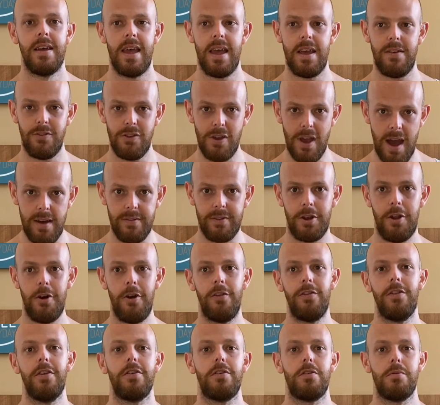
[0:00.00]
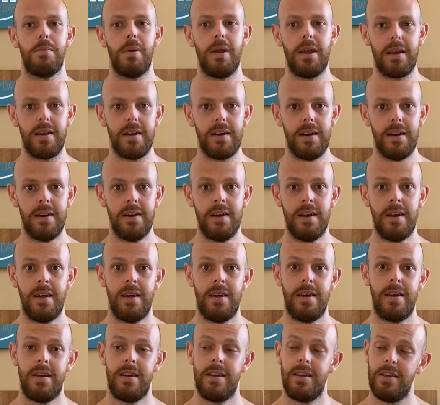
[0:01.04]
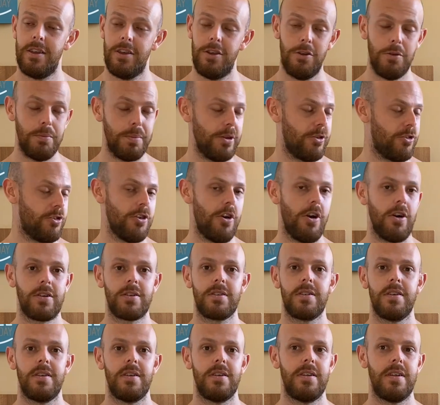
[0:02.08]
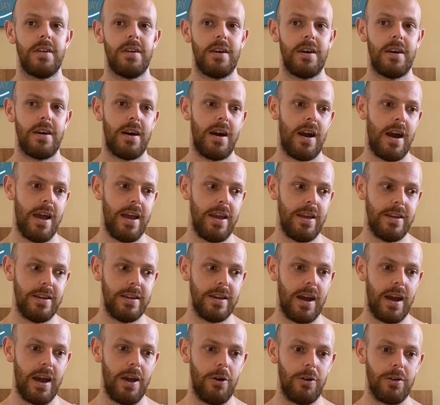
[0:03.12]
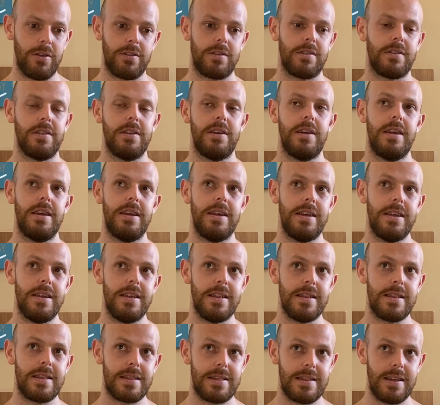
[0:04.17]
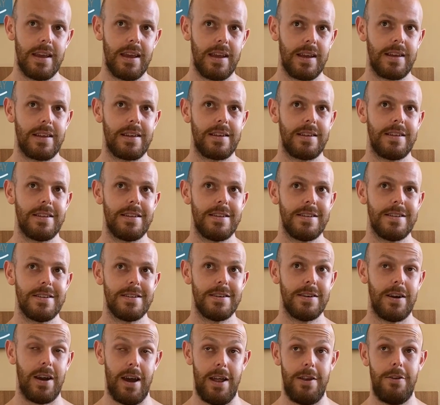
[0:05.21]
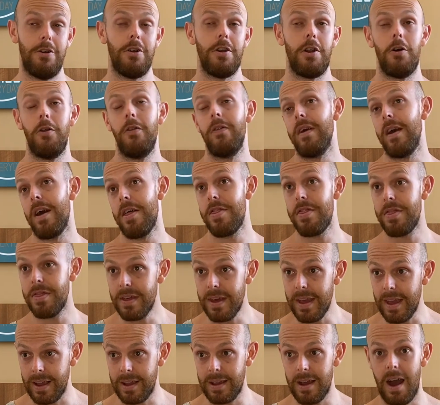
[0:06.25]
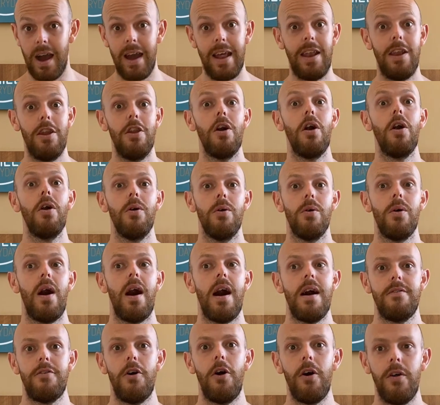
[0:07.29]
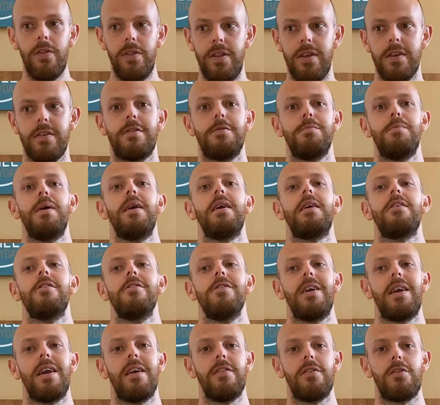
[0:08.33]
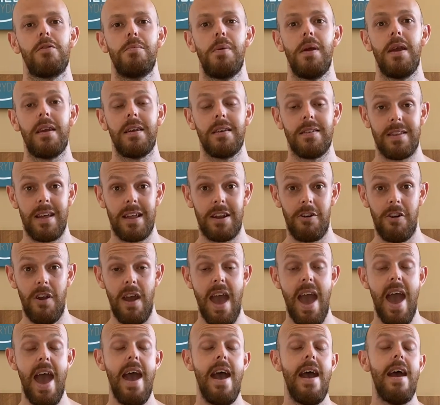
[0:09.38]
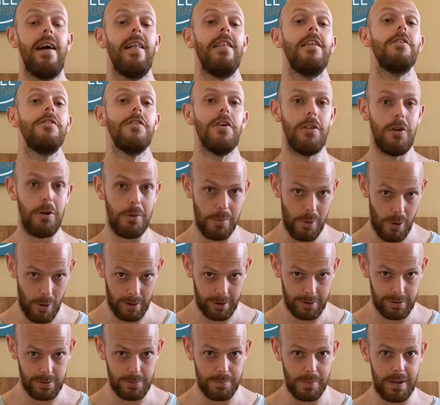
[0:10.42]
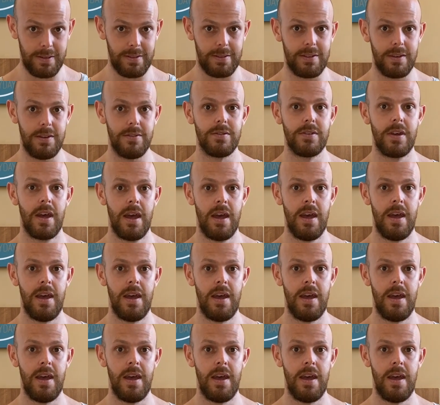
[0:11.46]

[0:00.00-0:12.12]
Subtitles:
If you haven't heard this speaker, you'll be shocked. I honestly think not only I think, I know, I've heard this speaker against speakers that are a hell of a lot more expensive.